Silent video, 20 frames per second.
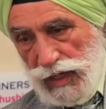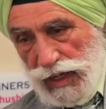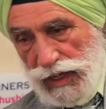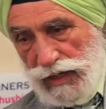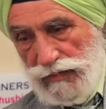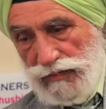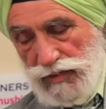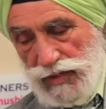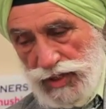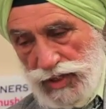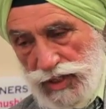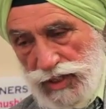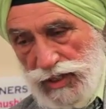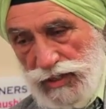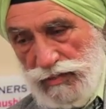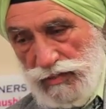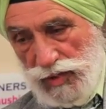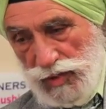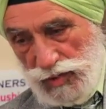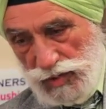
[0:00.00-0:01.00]
I visited
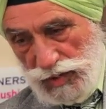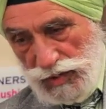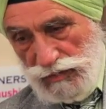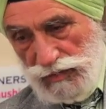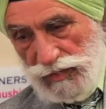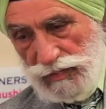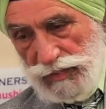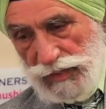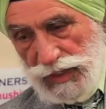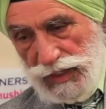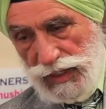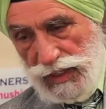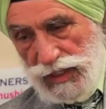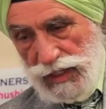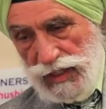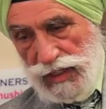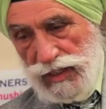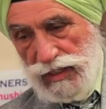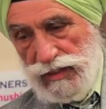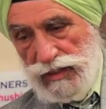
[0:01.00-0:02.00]
the Museum of
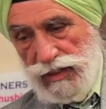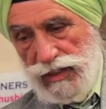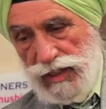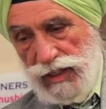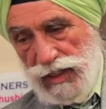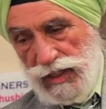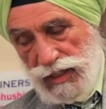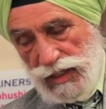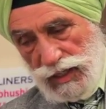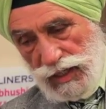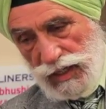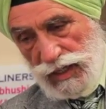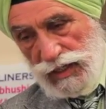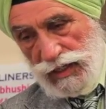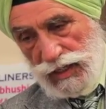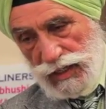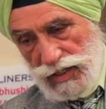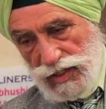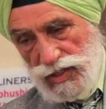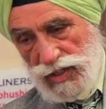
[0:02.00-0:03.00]
India, the India
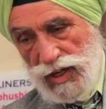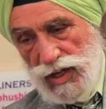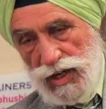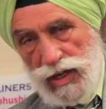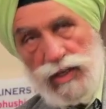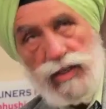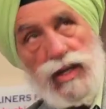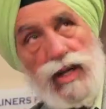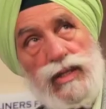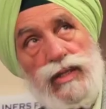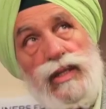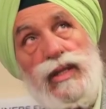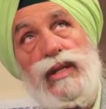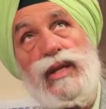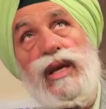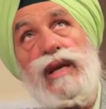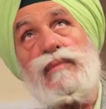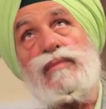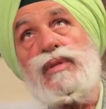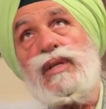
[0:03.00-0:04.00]
Gate, I saw all the
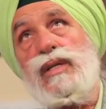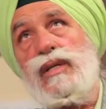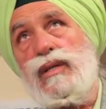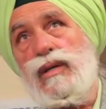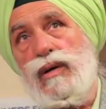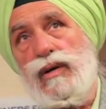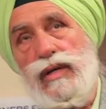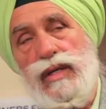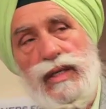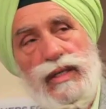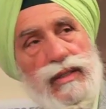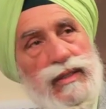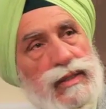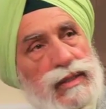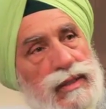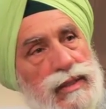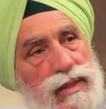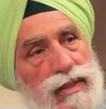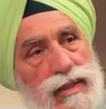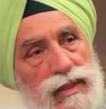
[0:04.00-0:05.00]
names written on it,
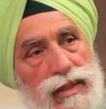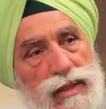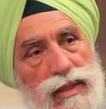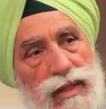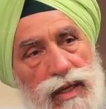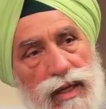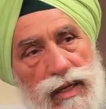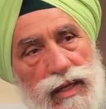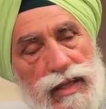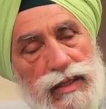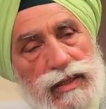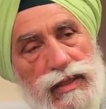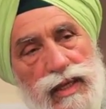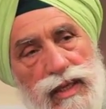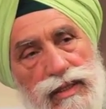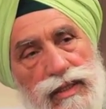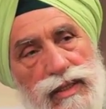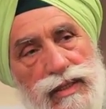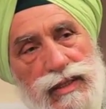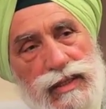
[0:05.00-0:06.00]
and I
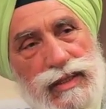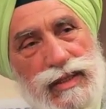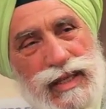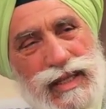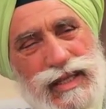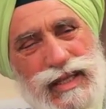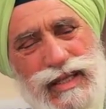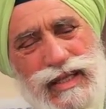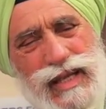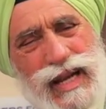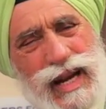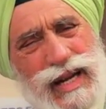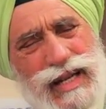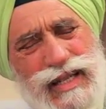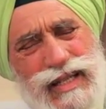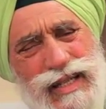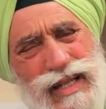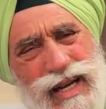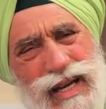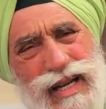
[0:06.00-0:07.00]
saw this thing, and
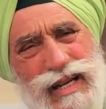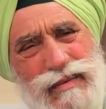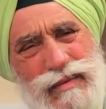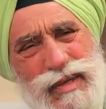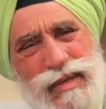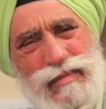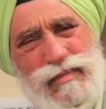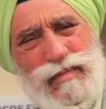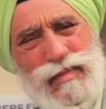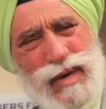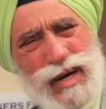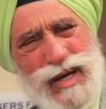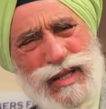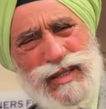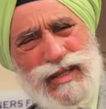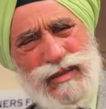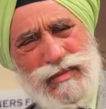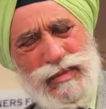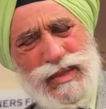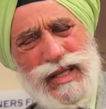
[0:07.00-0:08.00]
that time it
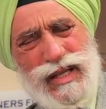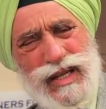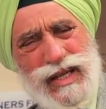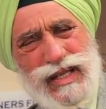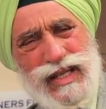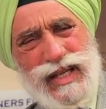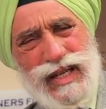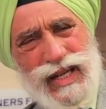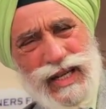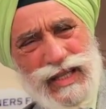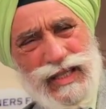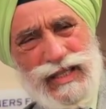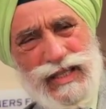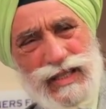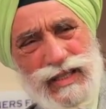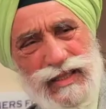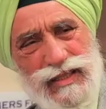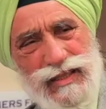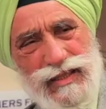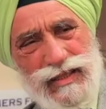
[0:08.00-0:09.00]
bothered me like
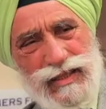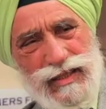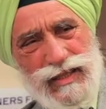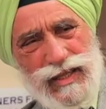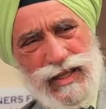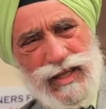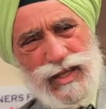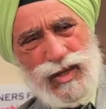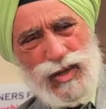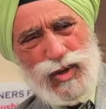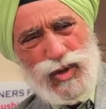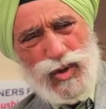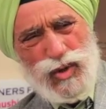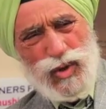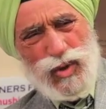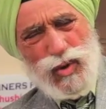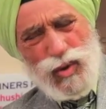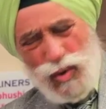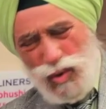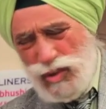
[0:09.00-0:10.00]
anything.
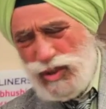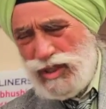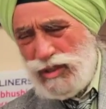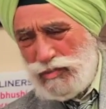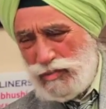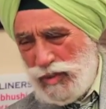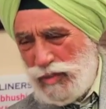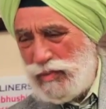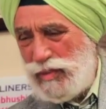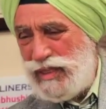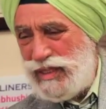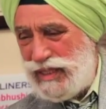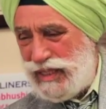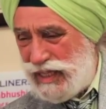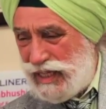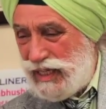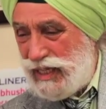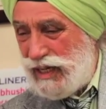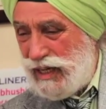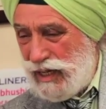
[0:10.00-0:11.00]
Crores of people in
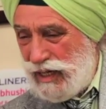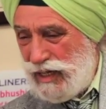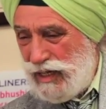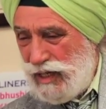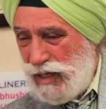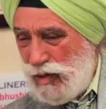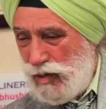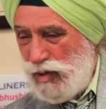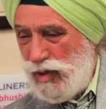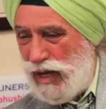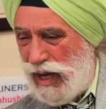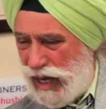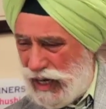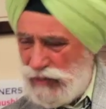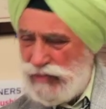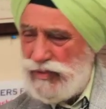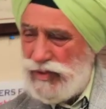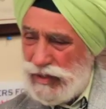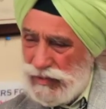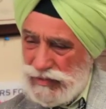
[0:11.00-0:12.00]
India a
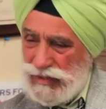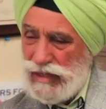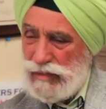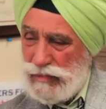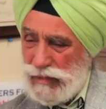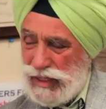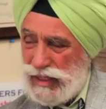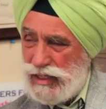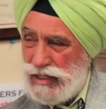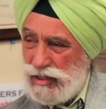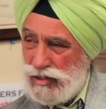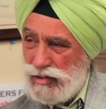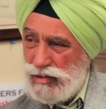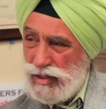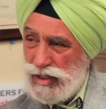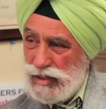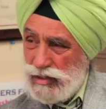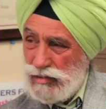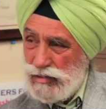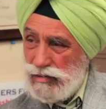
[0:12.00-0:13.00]
handful of them are
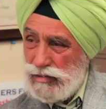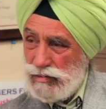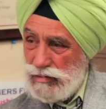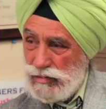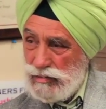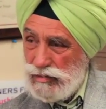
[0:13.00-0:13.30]
controlling you.